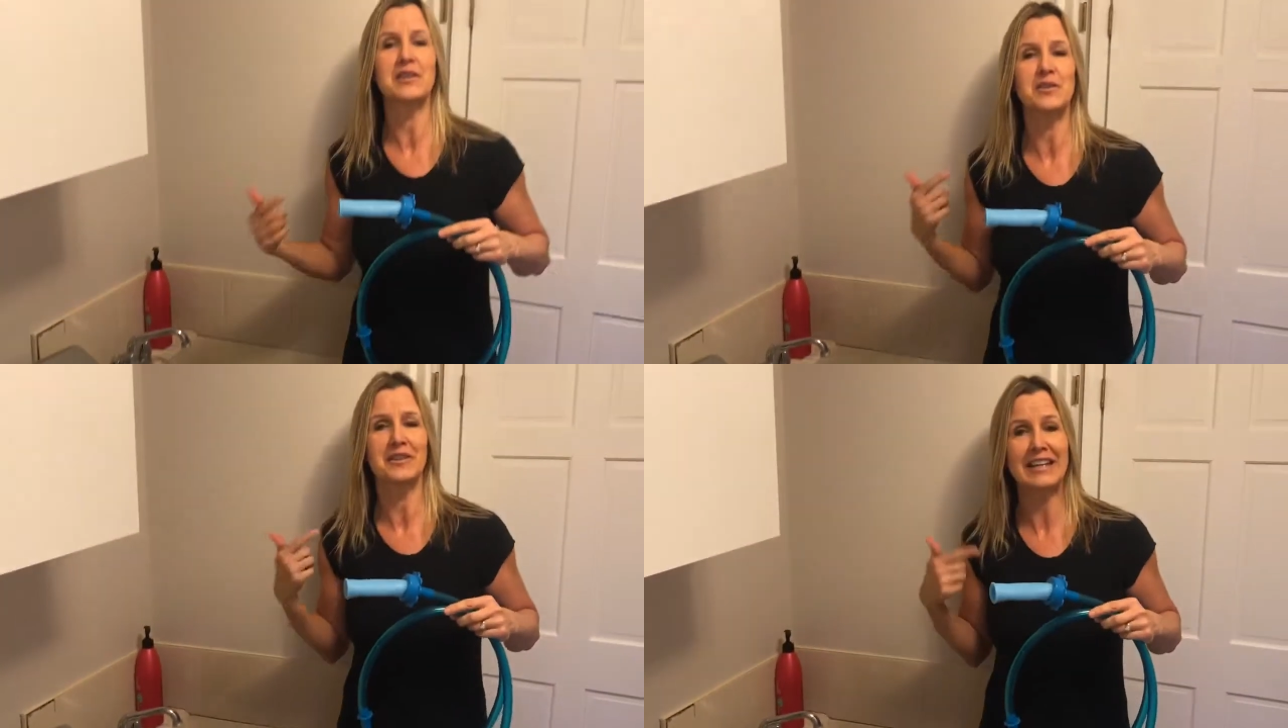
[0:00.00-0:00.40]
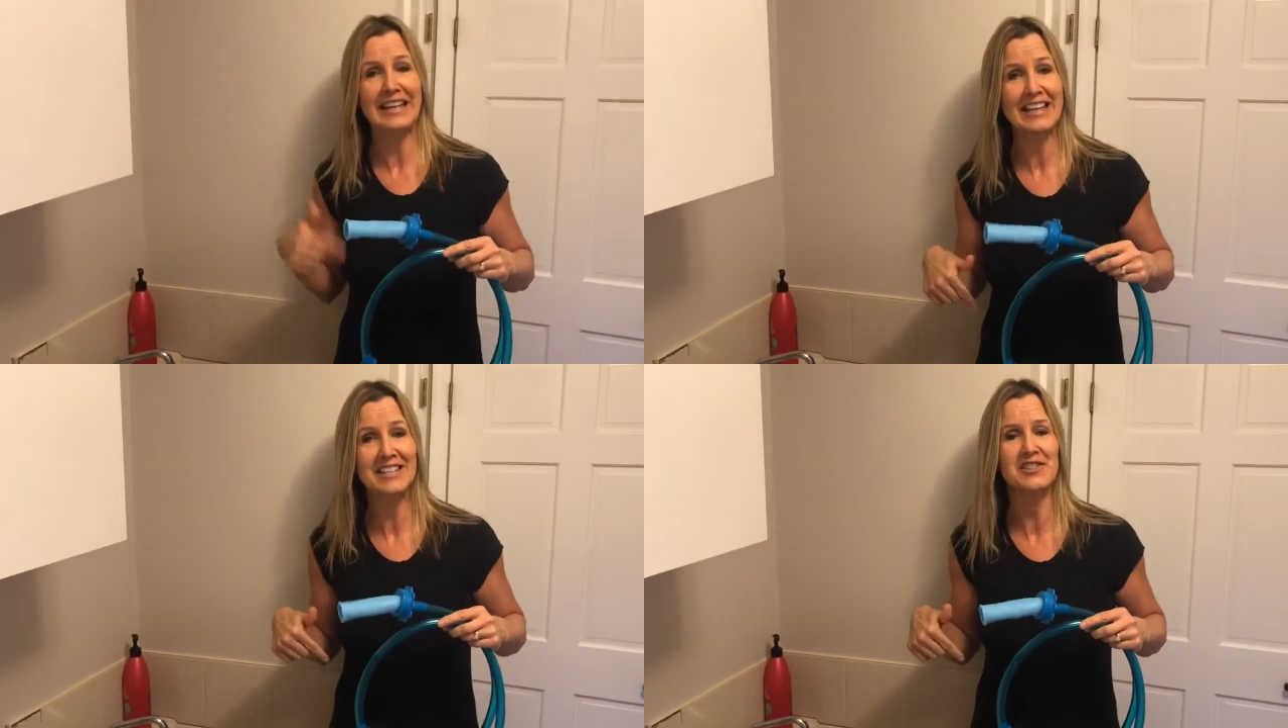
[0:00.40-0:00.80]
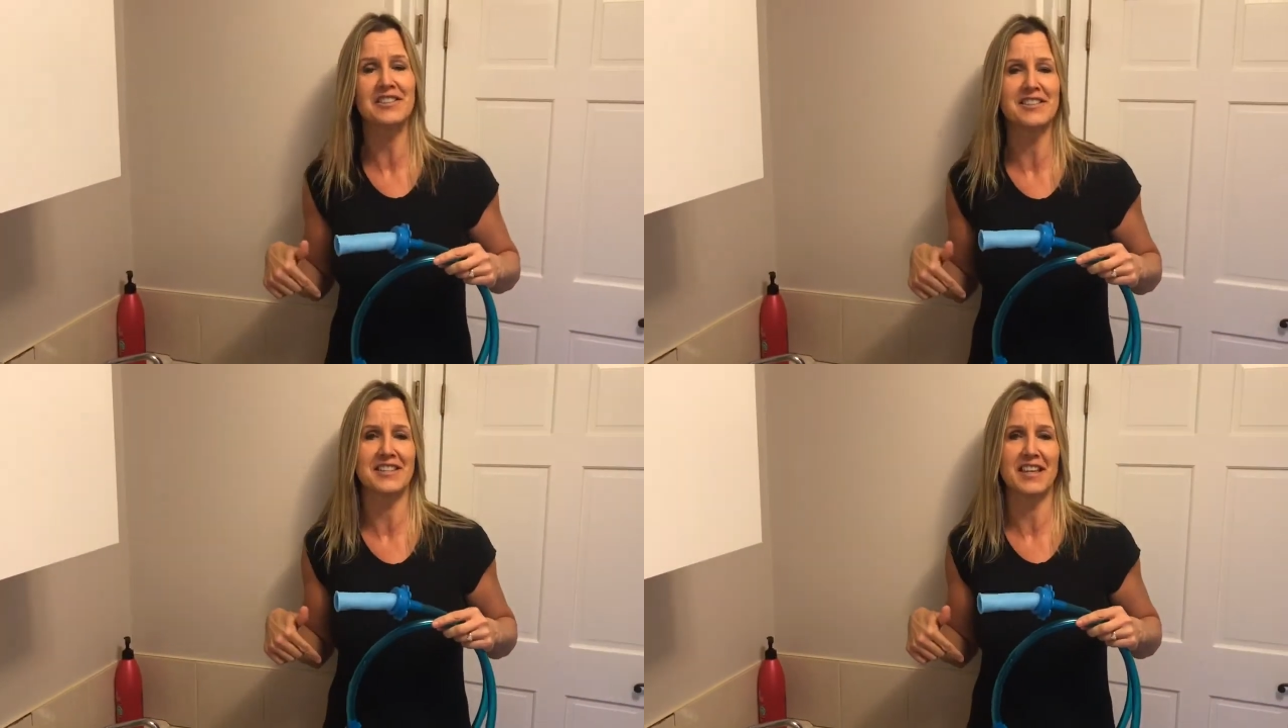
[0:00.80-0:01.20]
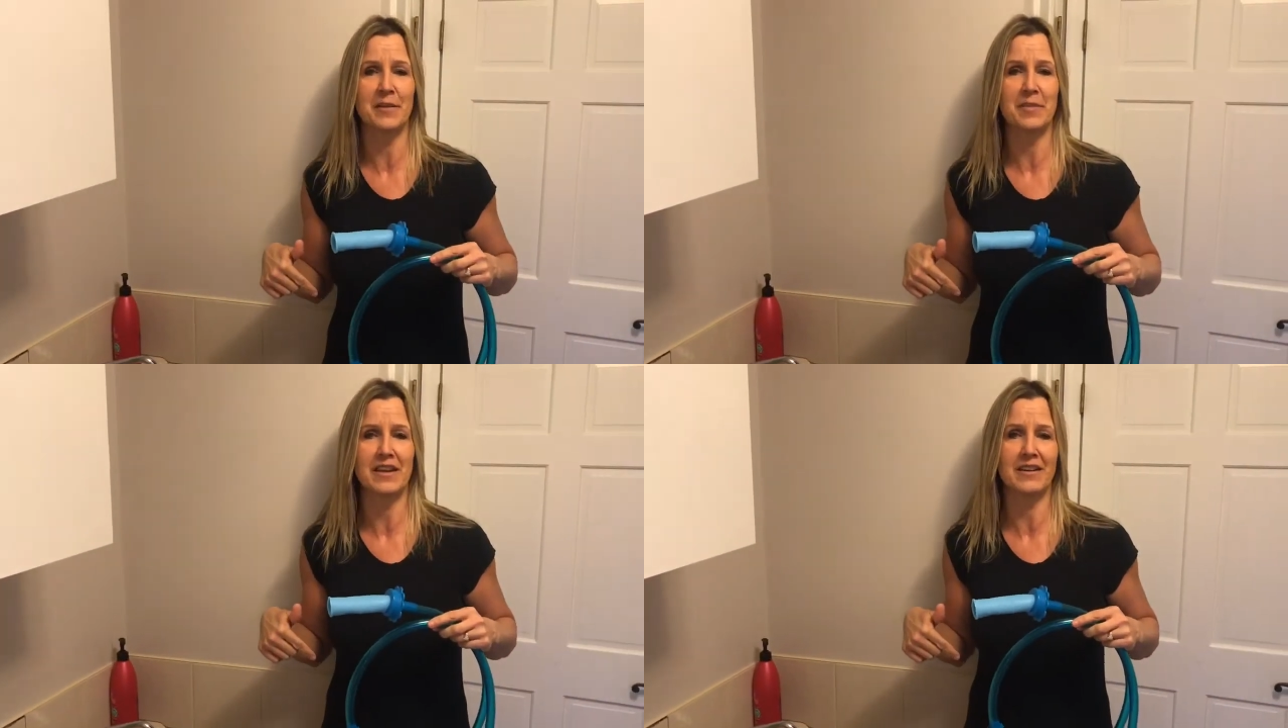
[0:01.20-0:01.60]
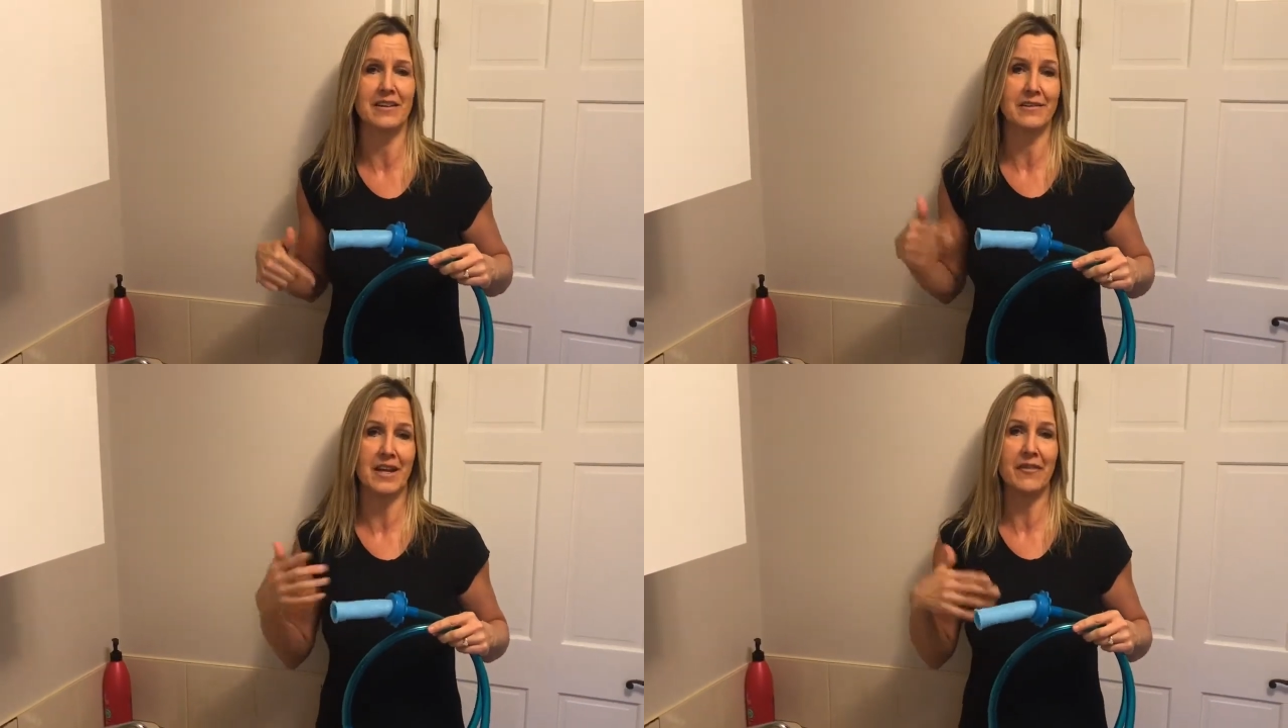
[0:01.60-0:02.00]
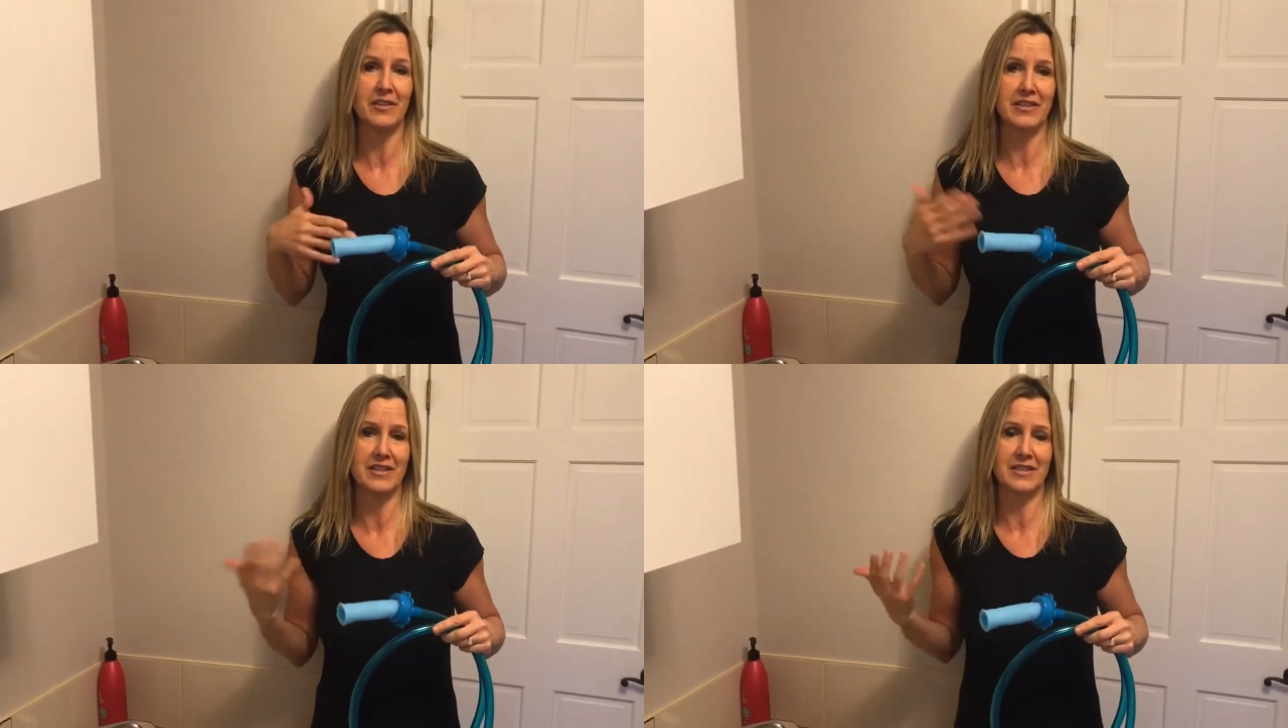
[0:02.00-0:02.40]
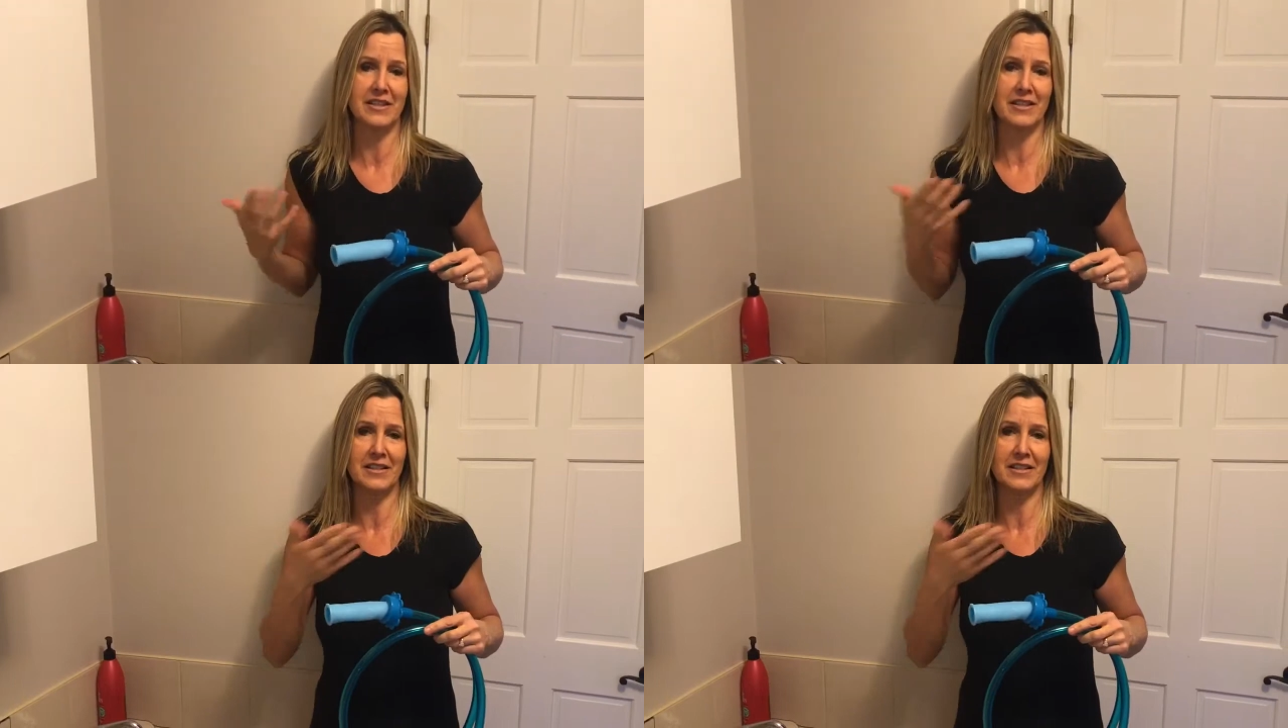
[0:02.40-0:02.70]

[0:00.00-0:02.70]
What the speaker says: in your kitchen sink because obviously,